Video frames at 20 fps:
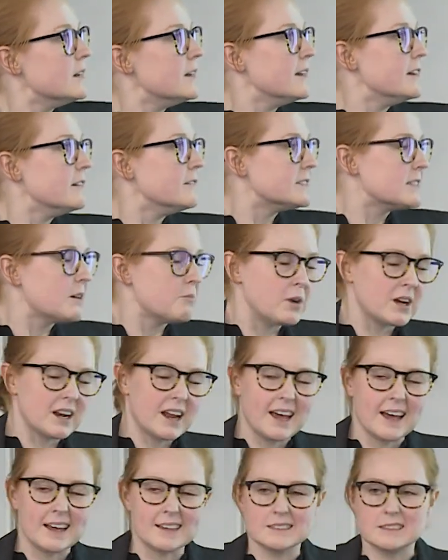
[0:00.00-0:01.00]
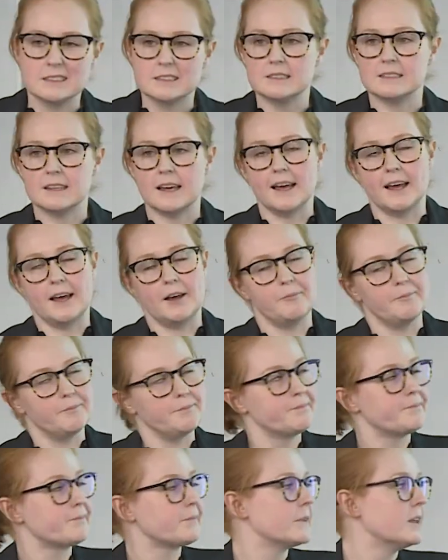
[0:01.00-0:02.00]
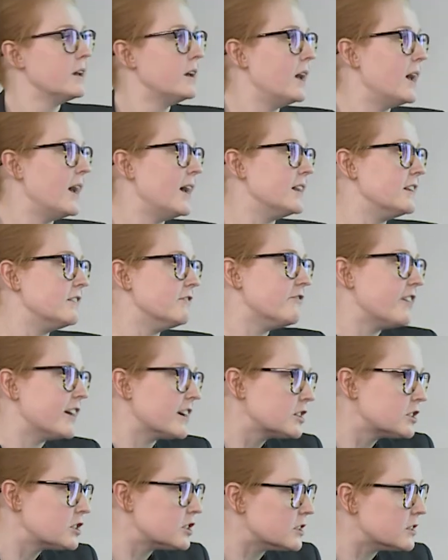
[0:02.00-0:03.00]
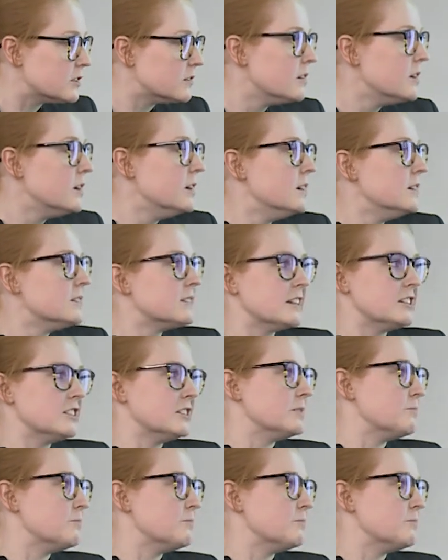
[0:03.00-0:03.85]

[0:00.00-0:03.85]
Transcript: if someone has an infection such as